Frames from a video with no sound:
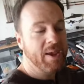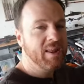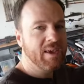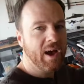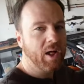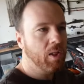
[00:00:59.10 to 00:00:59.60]

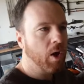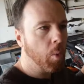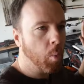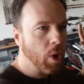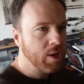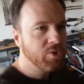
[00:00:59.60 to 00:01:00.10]
PDL
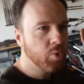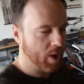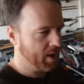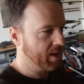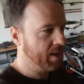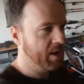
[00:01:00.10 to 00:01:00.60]

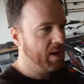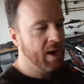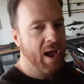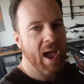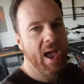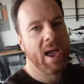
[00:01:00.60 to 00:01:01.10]
120.
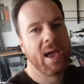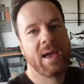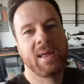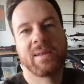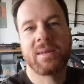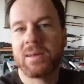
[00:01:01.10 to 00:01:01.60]

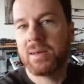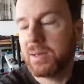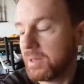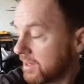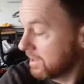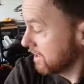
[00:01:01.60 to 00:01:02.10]
And
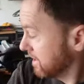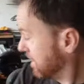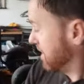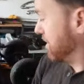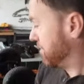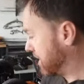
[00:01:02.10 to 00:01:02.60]

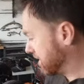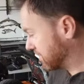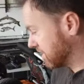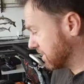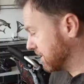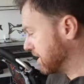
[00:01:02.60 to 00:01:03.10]

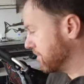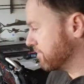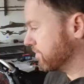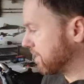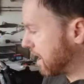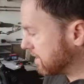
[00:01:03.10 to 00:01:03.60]
basically
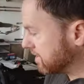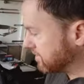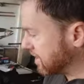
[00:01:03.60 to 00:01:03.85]
that is